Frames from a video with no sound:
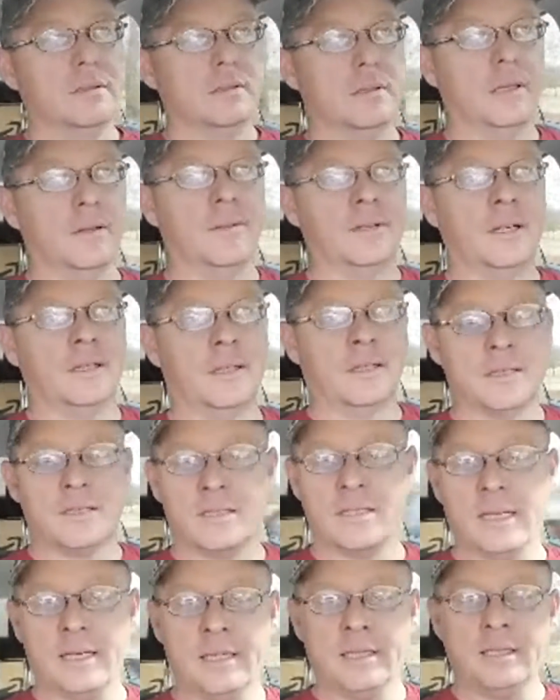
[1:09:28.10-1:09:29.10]
Living in the
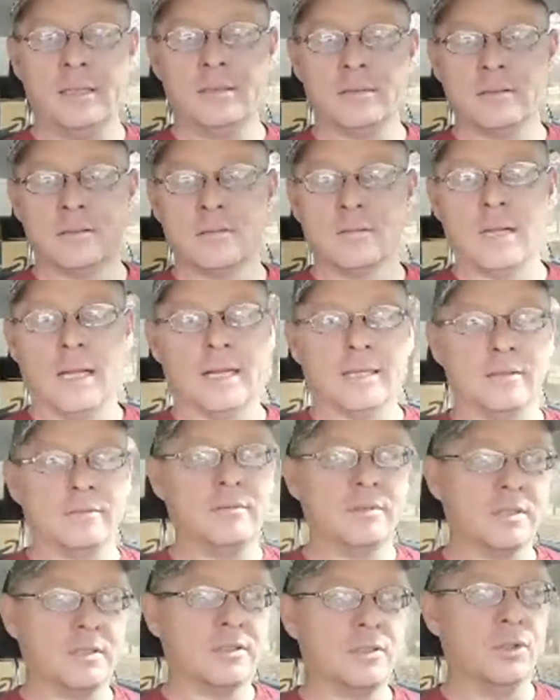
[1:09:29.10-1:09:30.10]
city is like
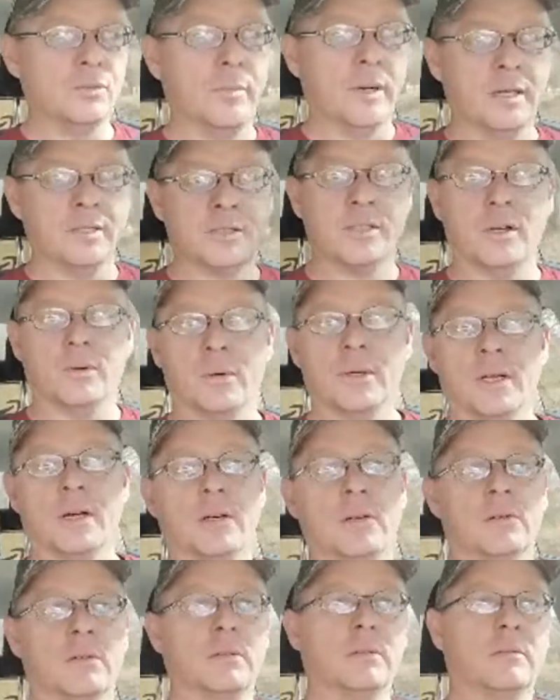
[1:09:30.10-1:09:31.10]
just too much going
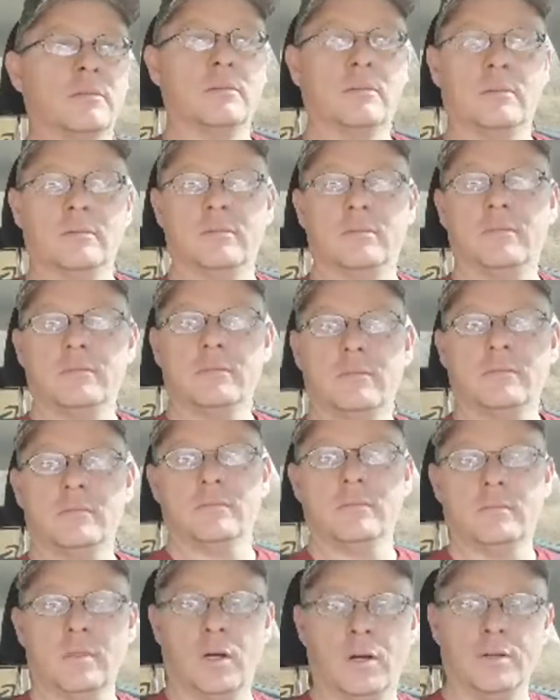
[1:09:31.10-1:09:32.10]

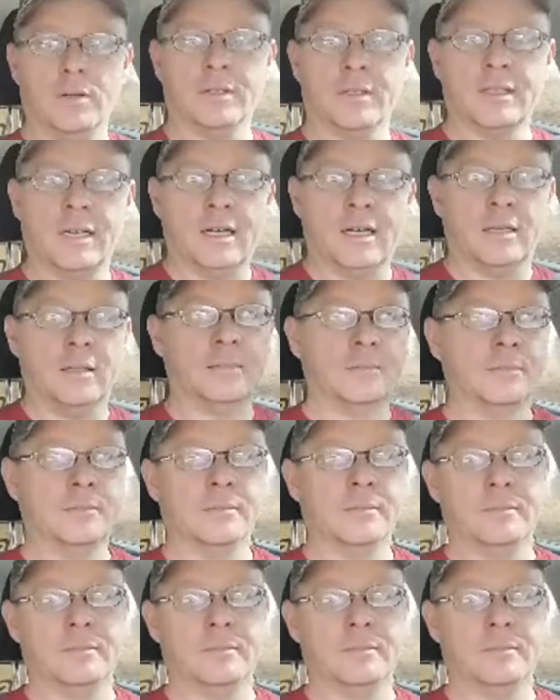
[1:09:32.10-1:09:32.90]
on all the time.